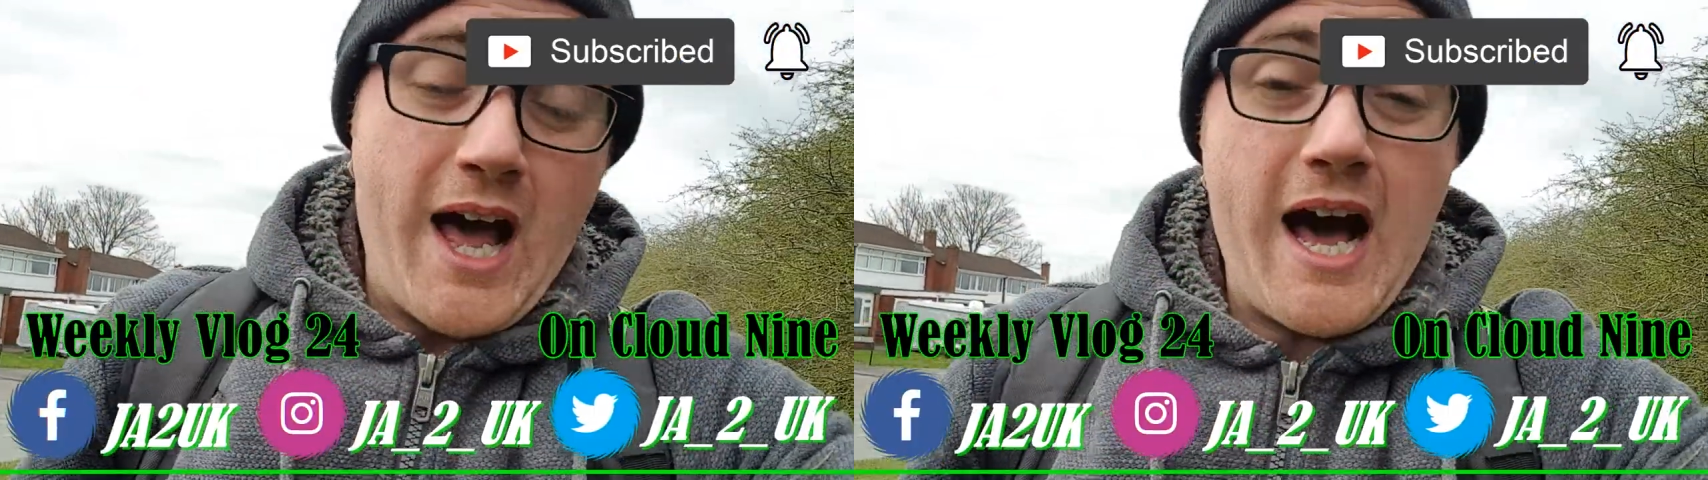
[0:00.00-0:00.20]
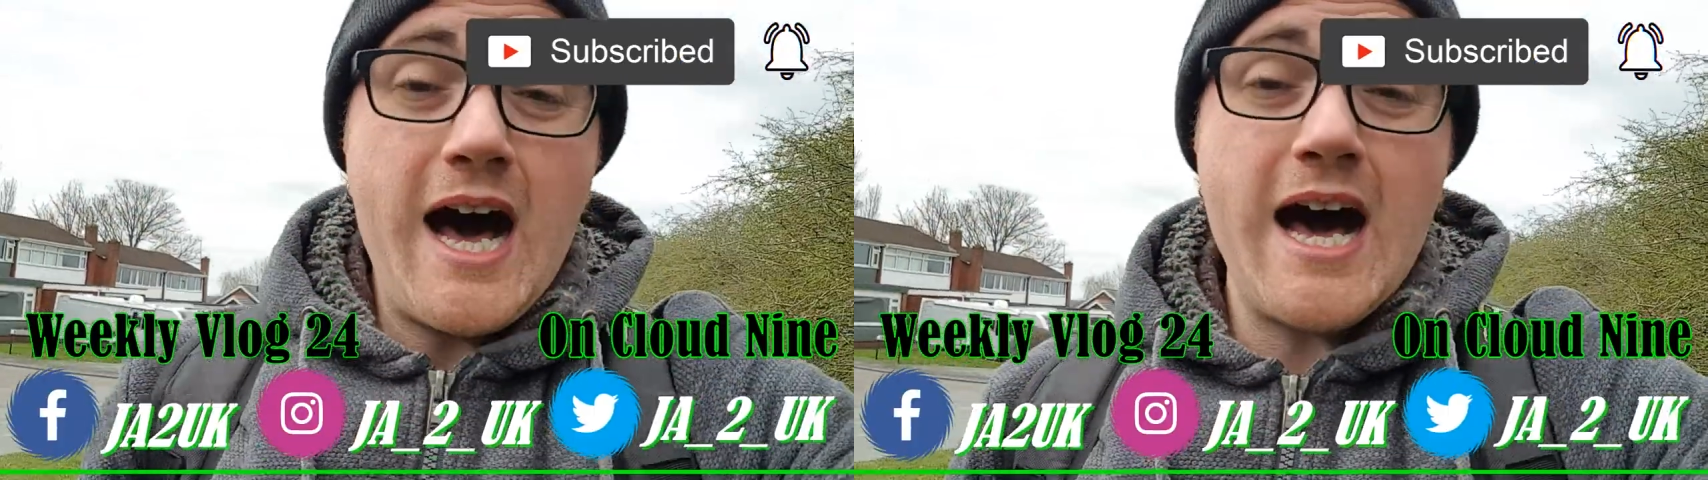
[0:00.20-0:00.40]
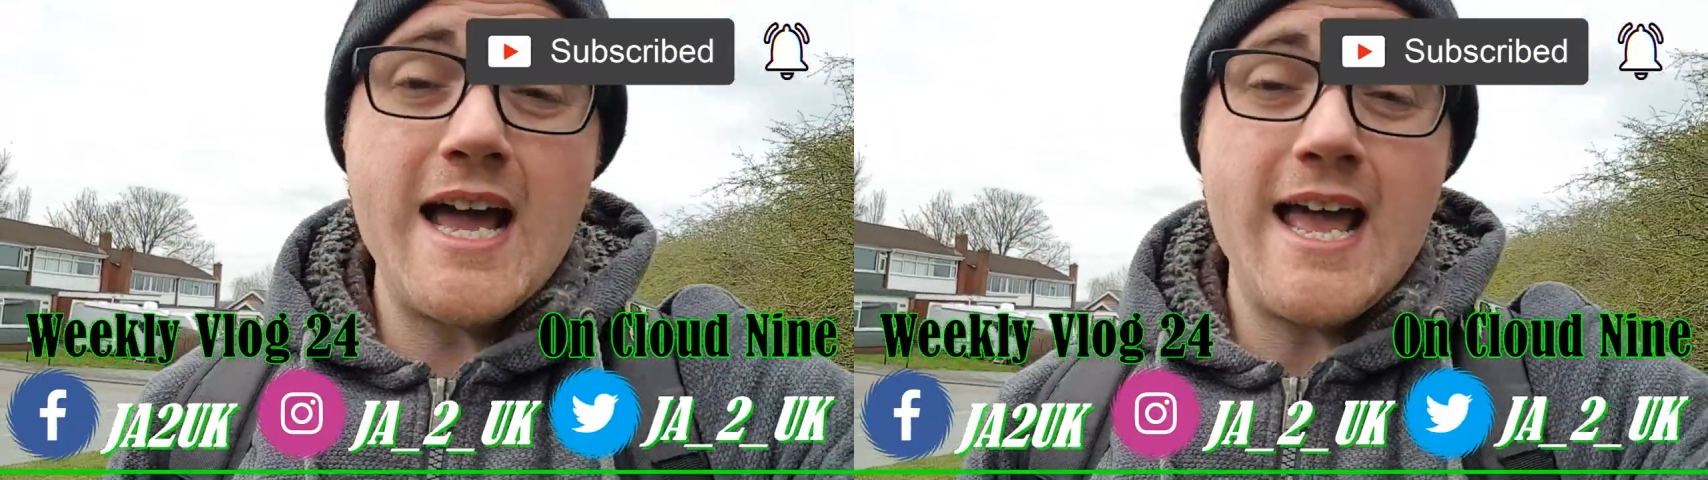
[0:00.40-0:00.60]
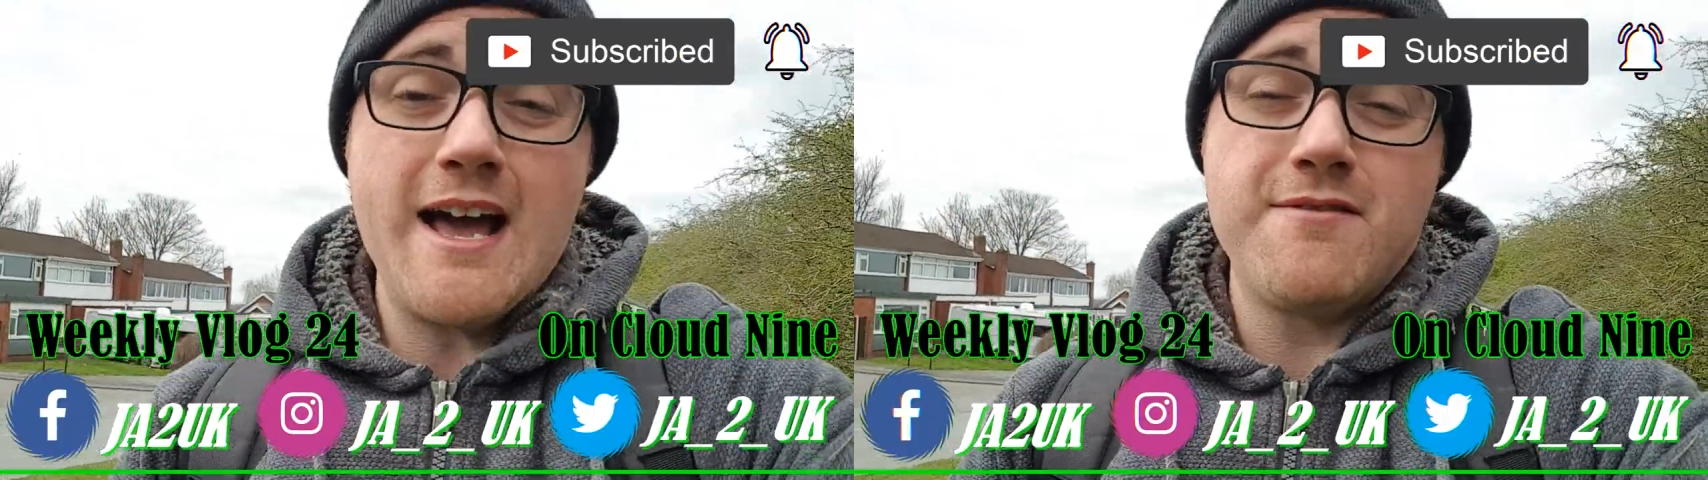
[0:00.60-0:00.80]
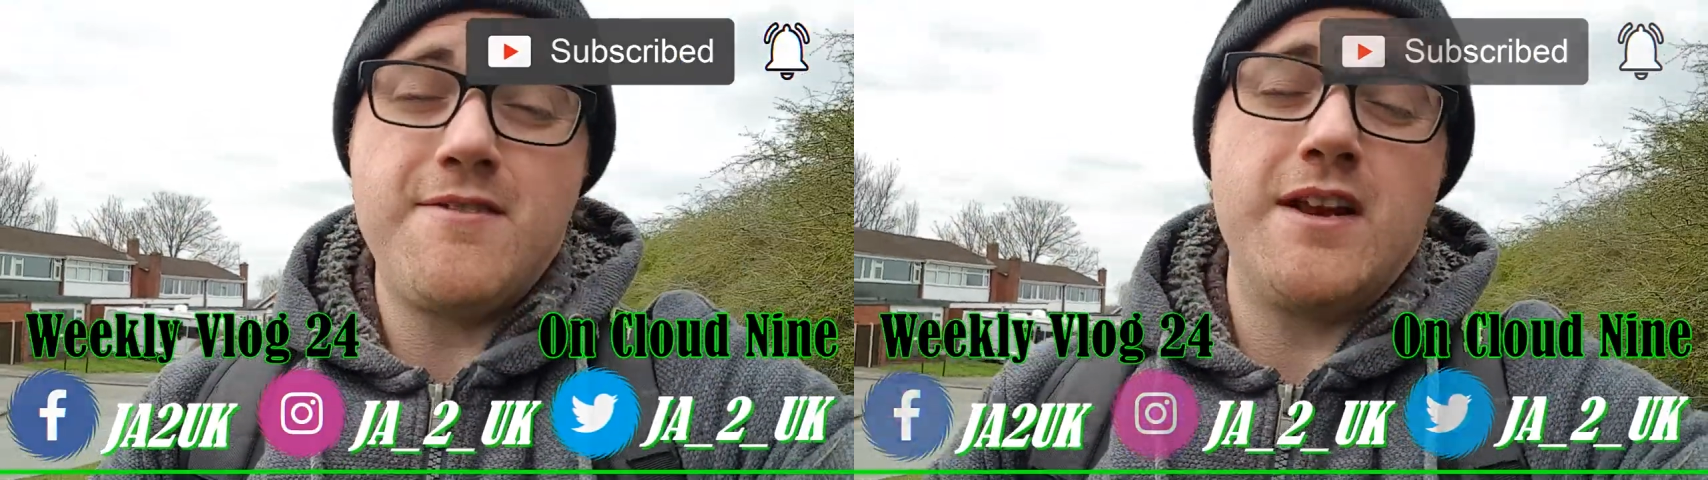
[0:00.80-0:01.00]
I
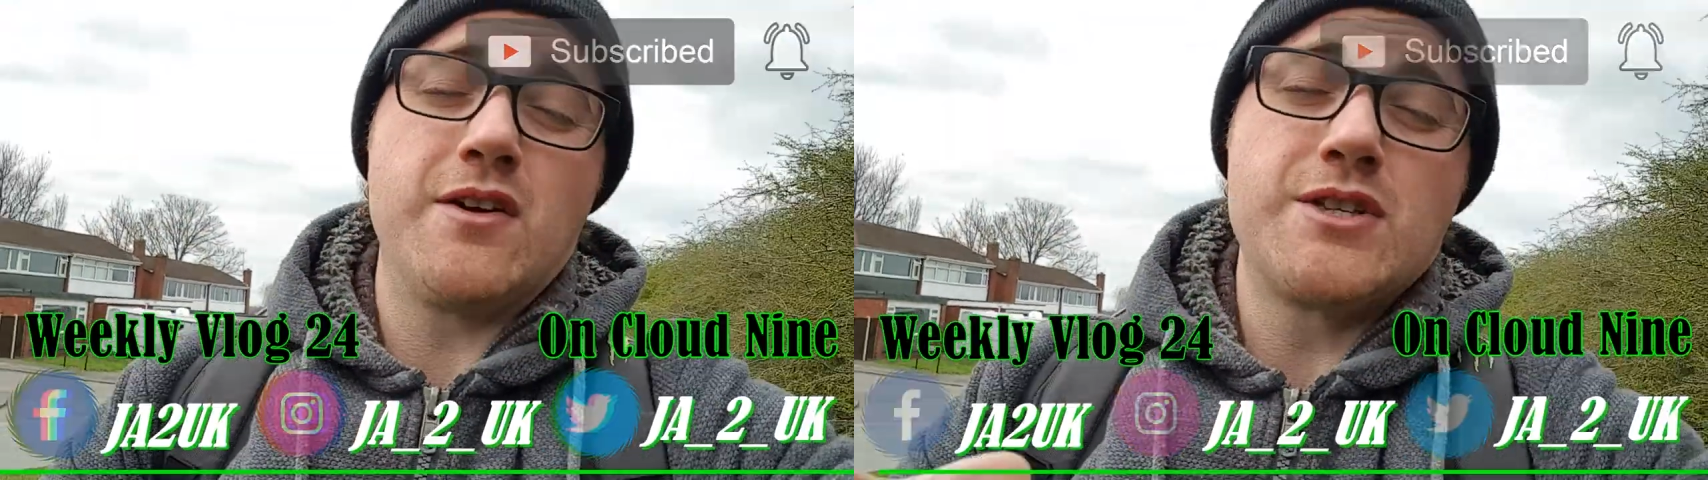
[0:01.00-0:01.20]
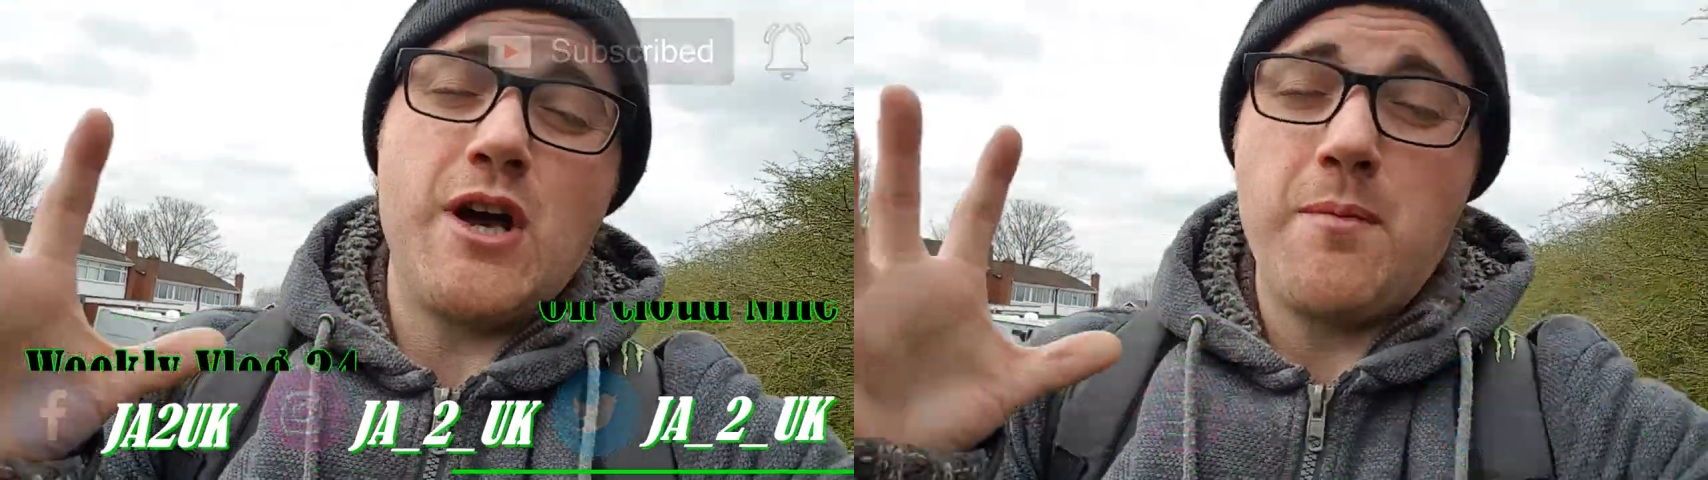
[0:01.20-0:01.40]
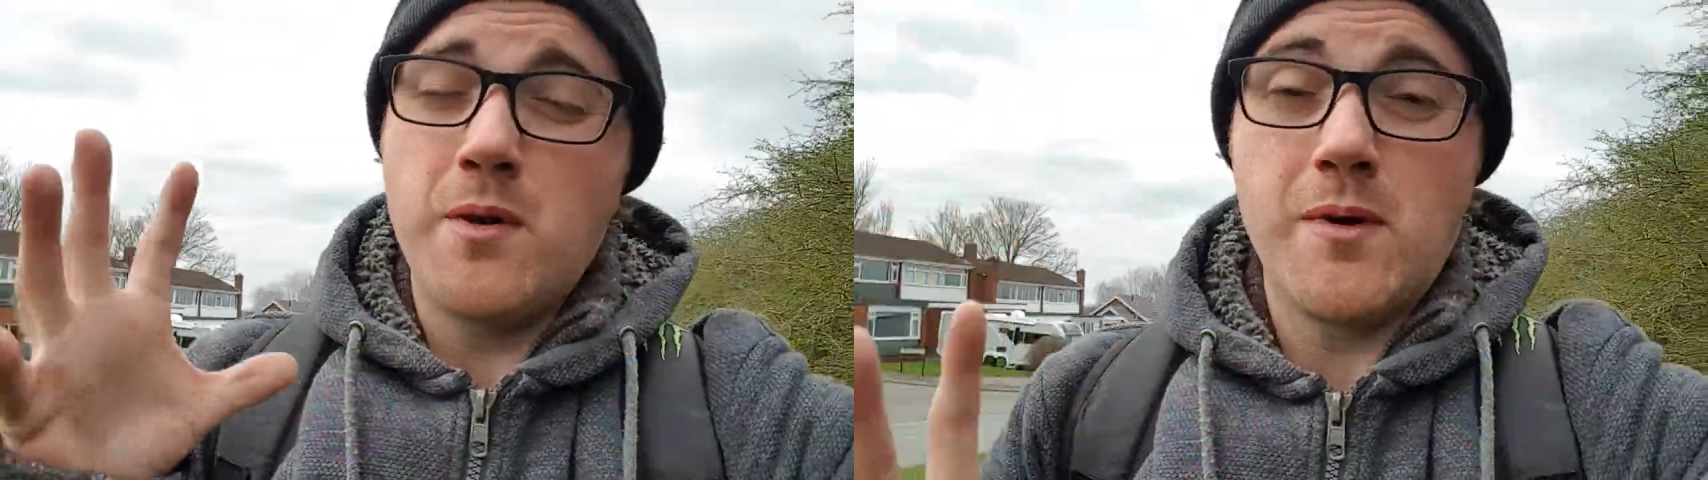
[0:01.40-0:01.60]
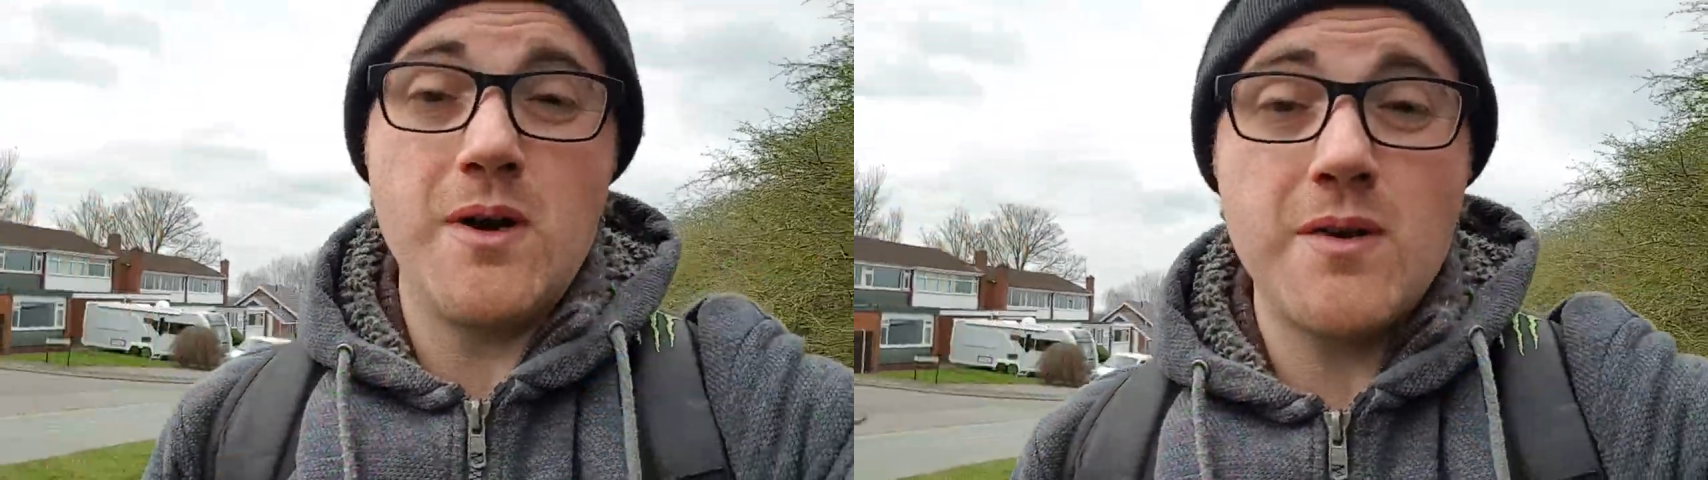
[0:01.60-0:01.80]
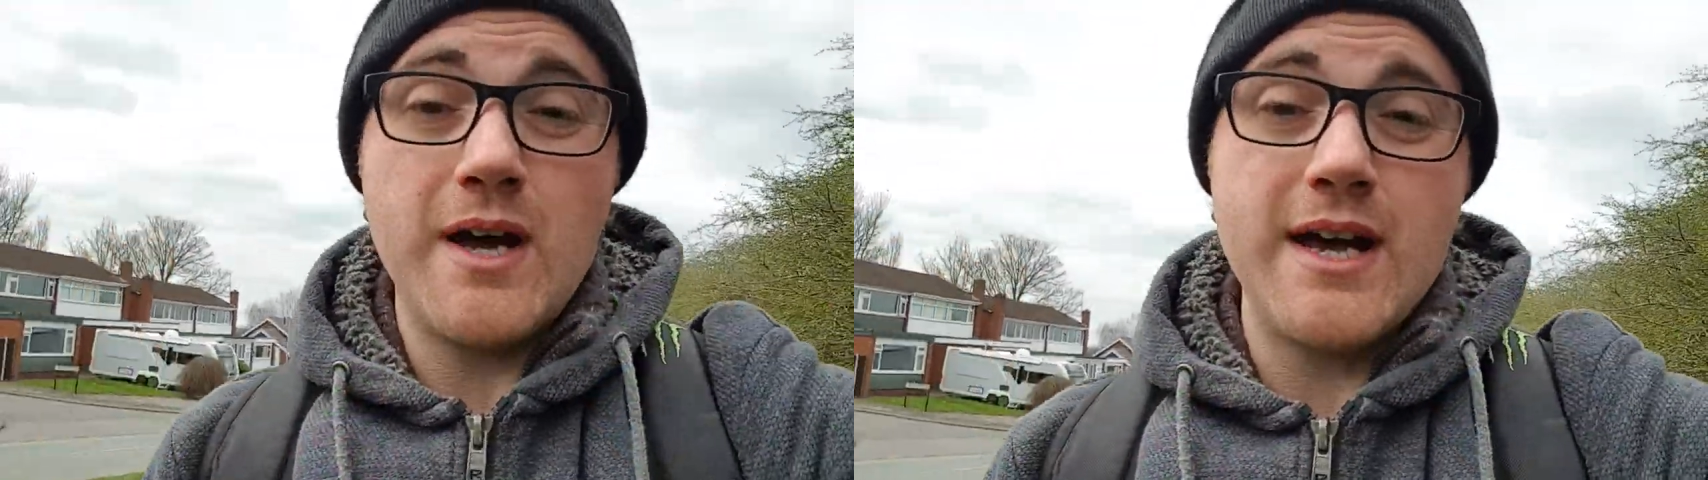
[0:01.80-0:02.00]
am feeling on top of the
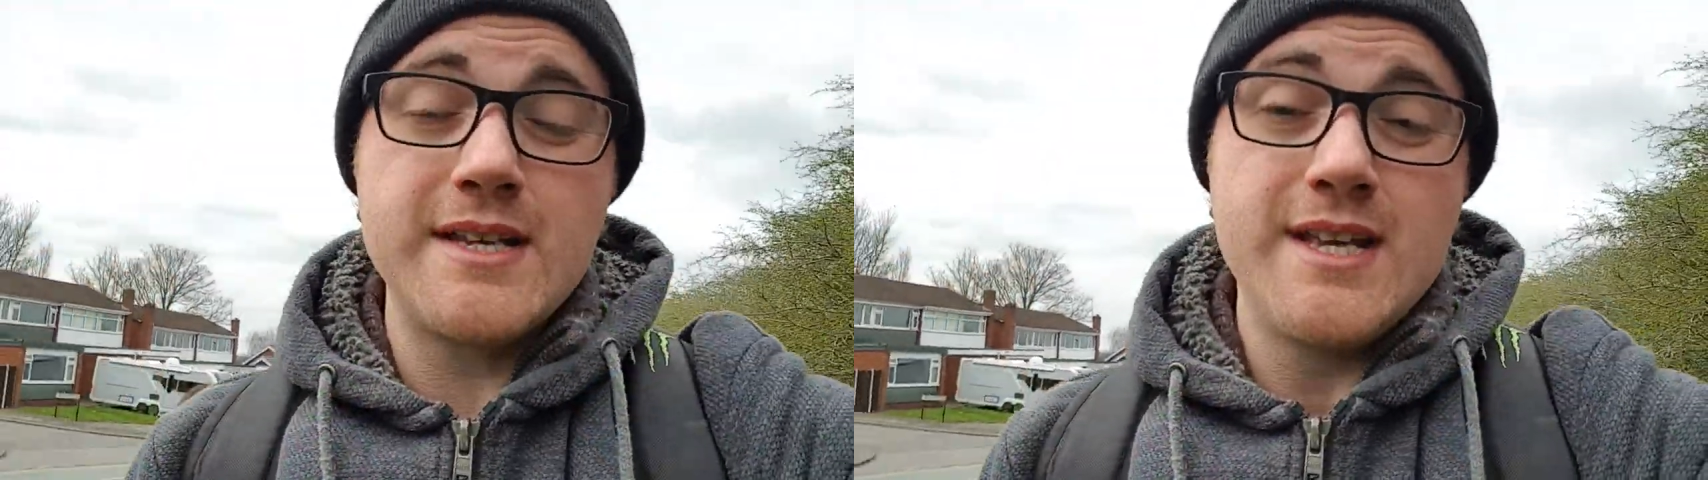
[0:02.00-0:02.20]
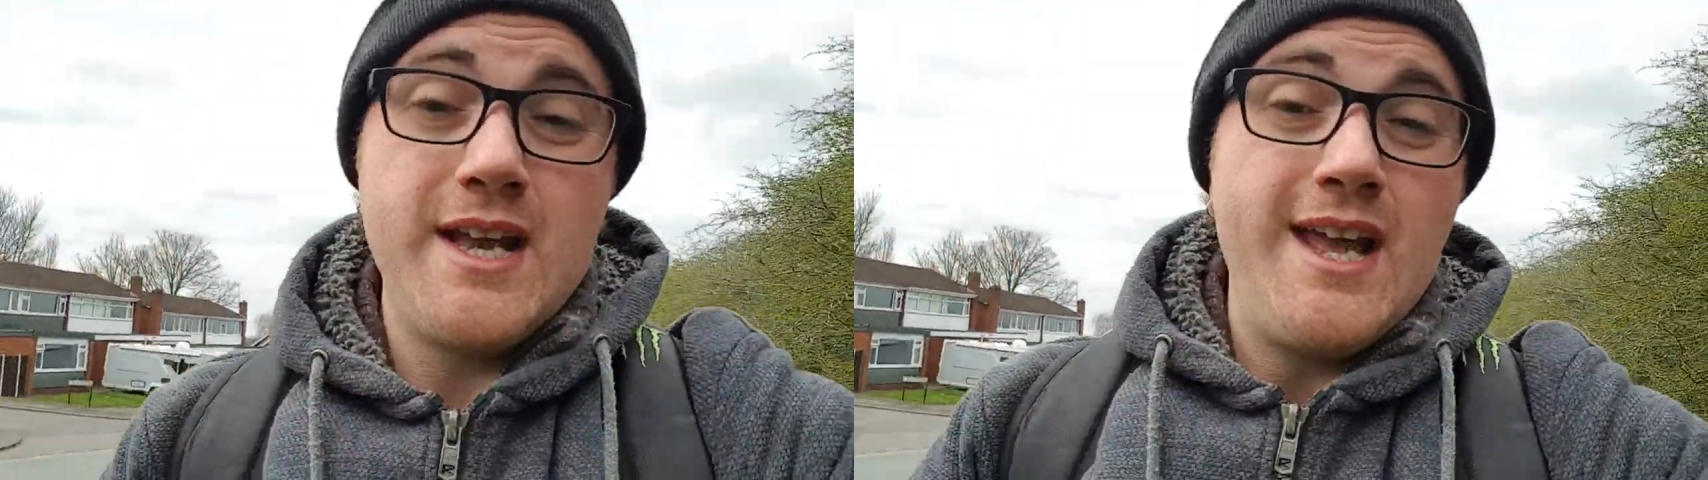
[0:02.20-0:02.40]
world, guys.